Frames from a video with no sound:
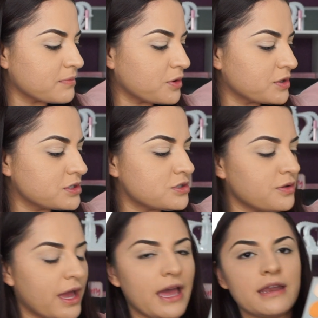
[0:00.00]
going to
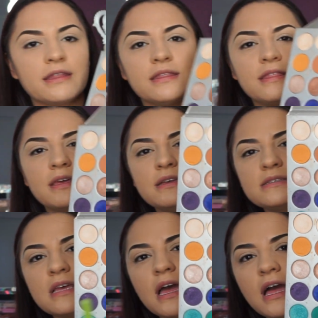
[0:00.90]
add
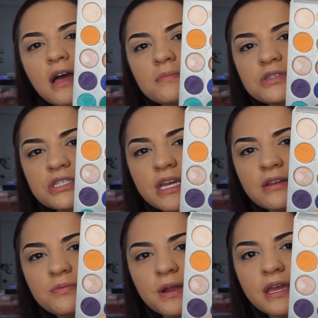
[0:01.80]
this
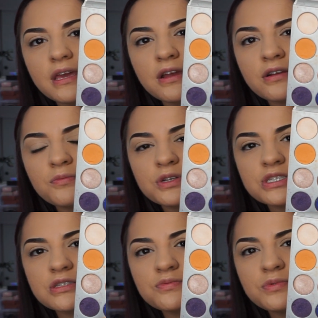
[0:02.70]
shade right here, which
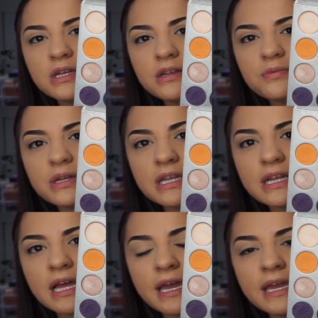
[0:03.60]
is really
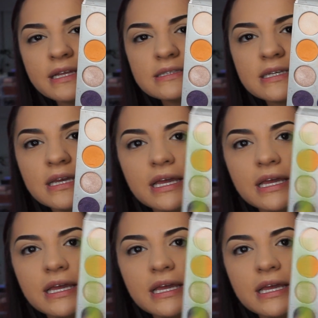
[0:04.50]
light,